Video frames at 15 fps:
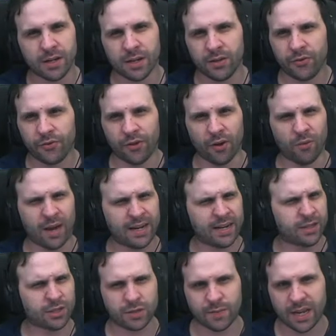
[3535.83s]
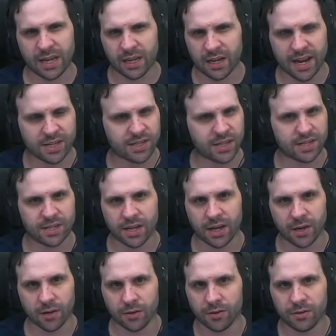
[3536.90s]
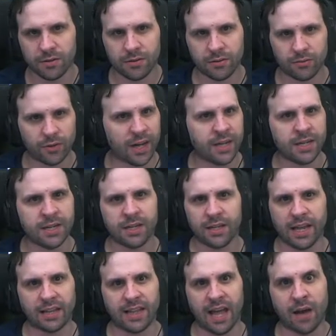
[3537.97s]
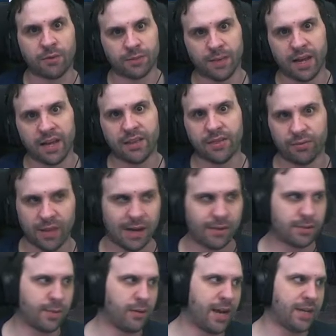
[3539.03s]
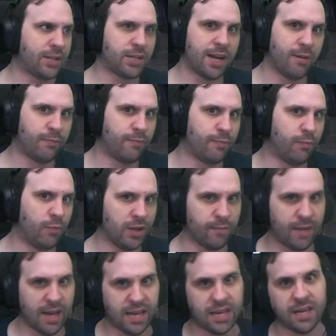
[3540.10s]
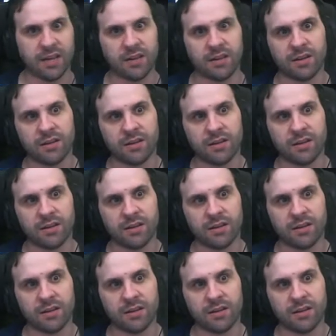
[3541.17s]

So why not just make it an SSTO? right? Like that was my that was my rationale with making